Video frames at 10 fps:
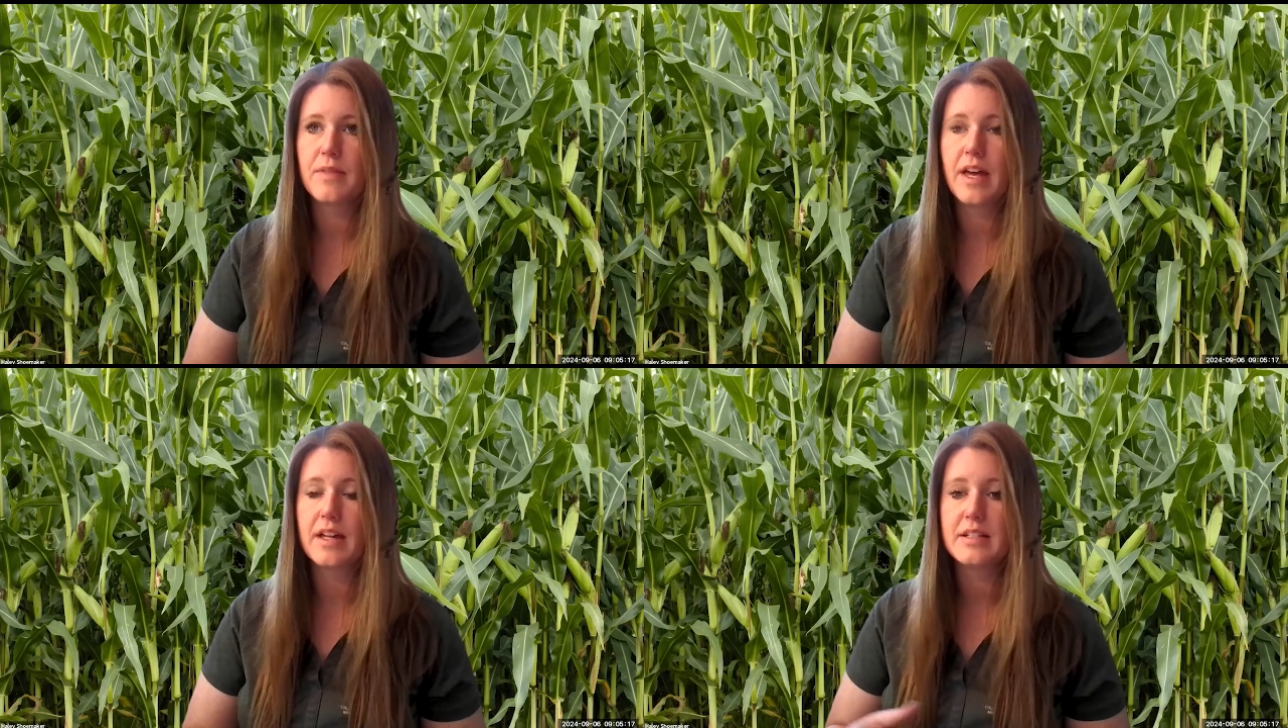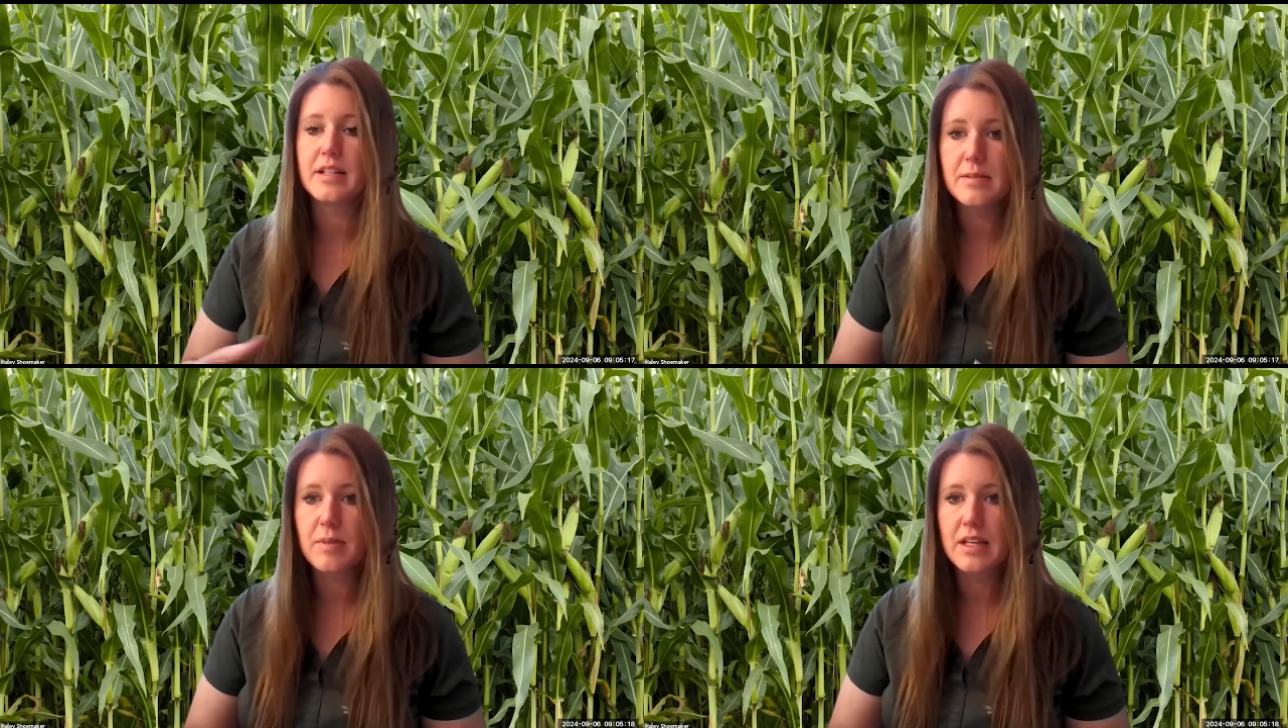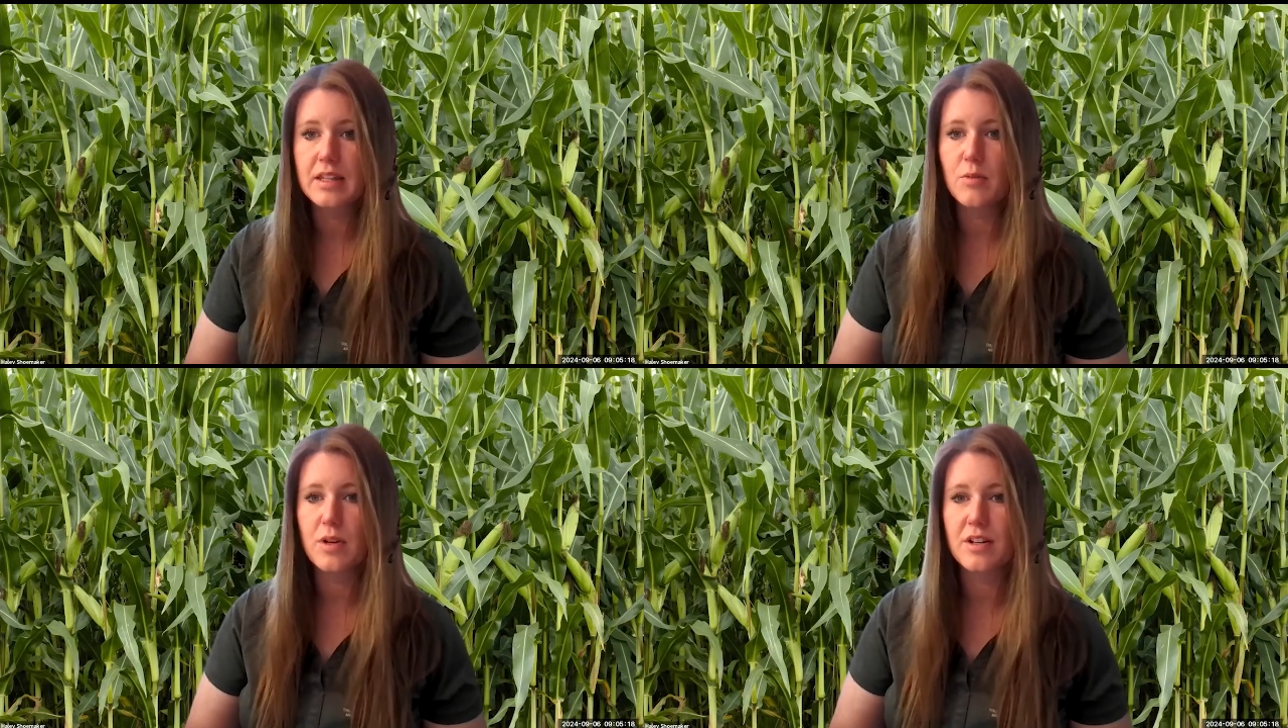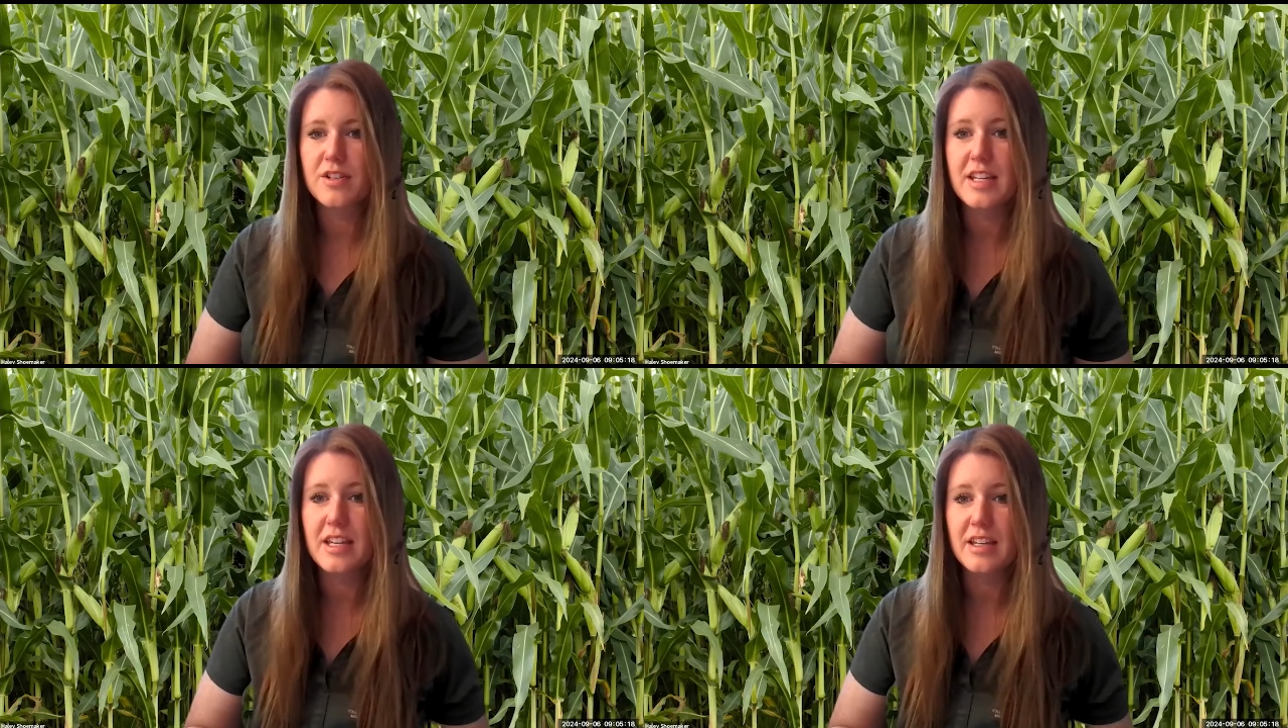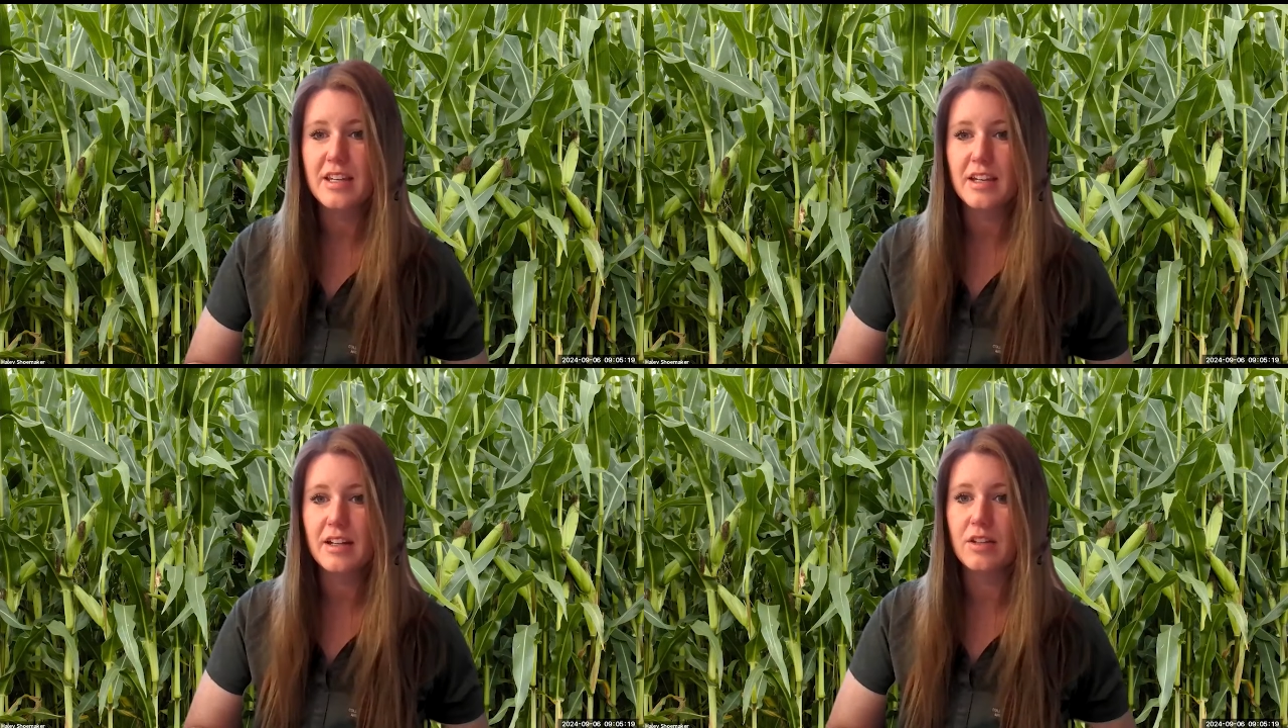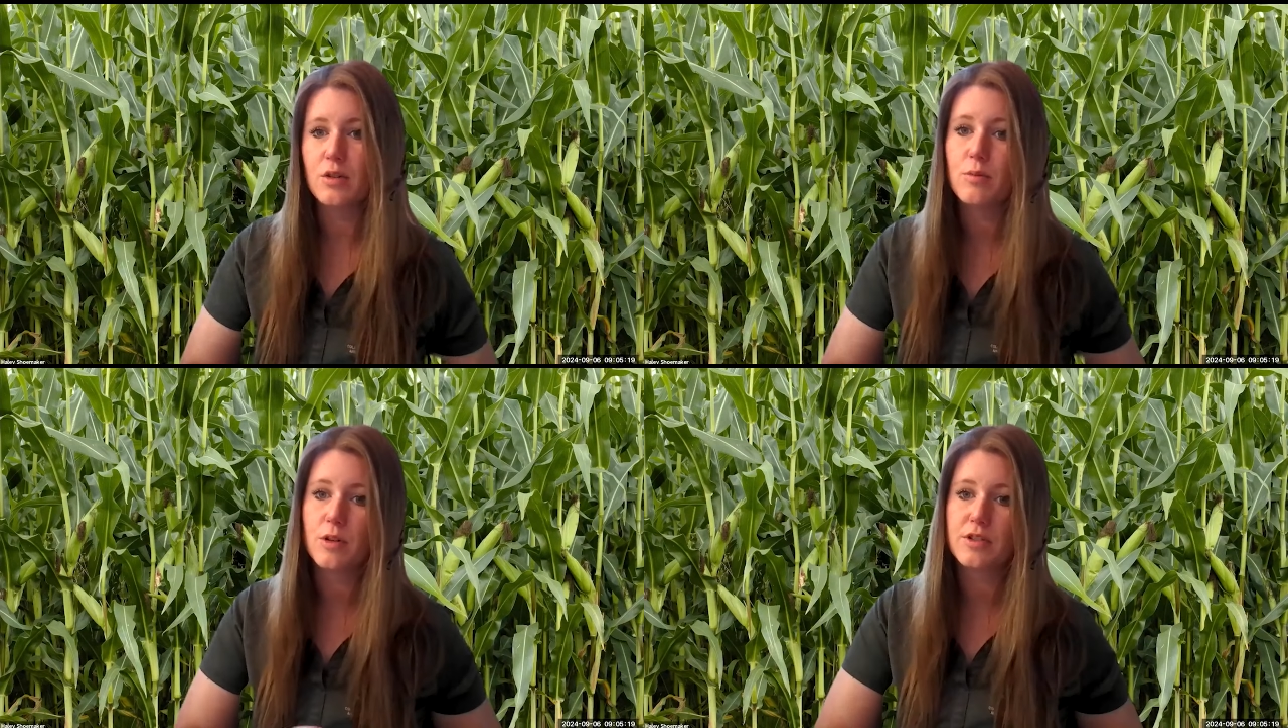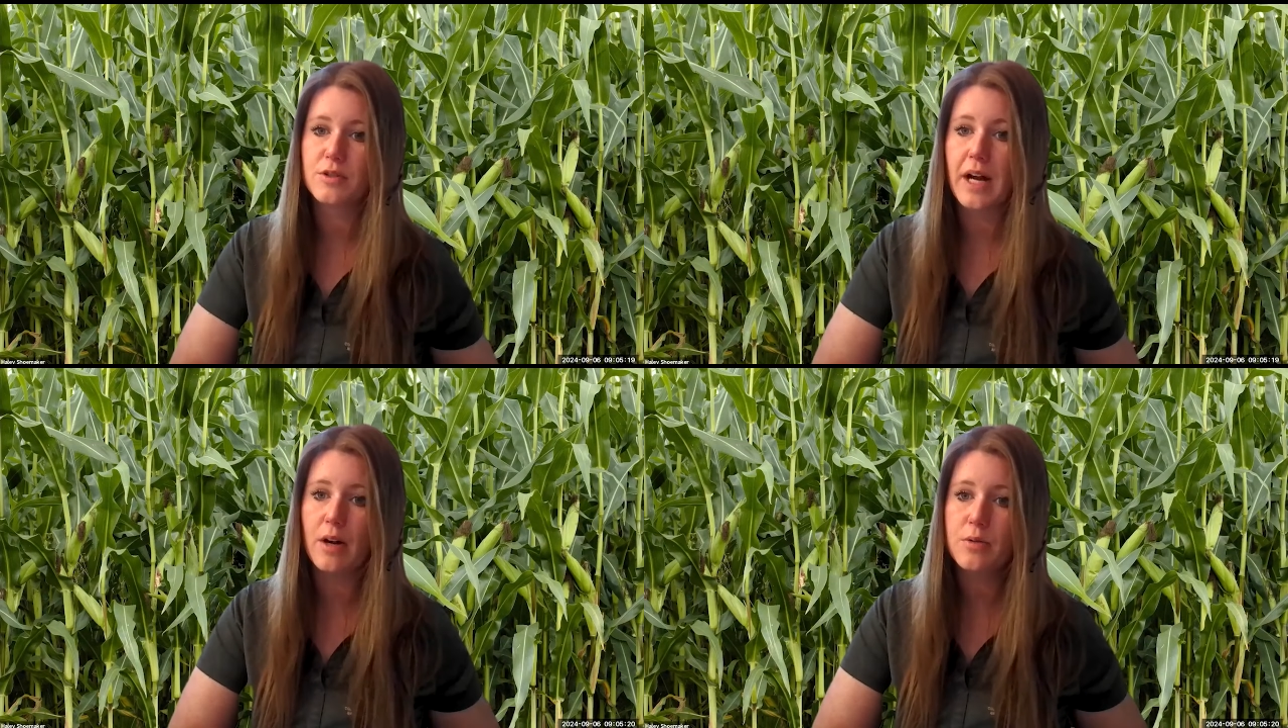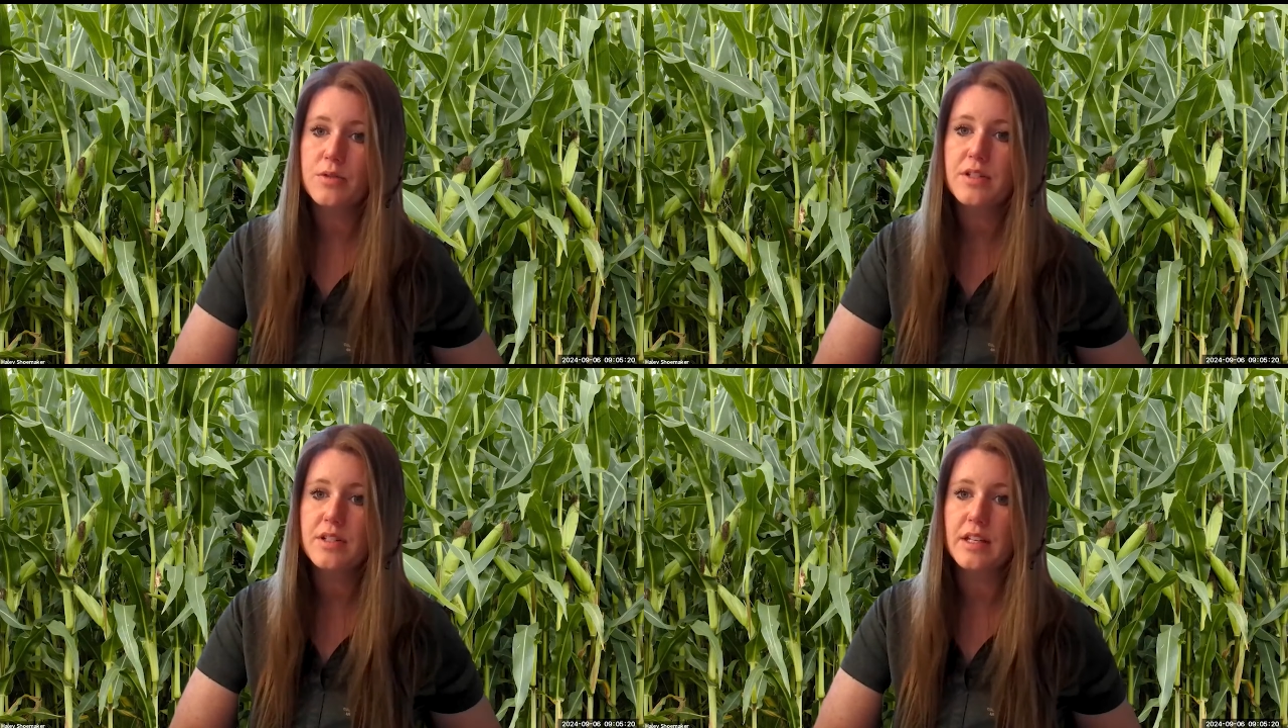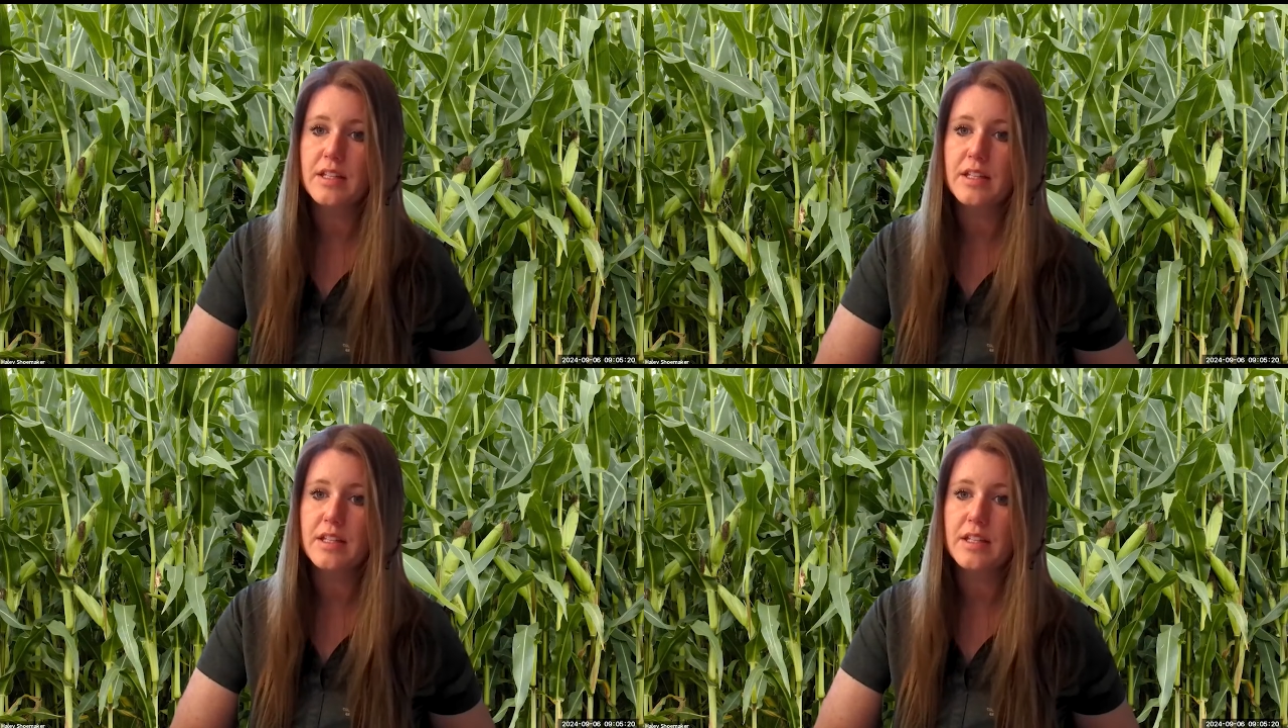that does mean that we're seeing a little more drought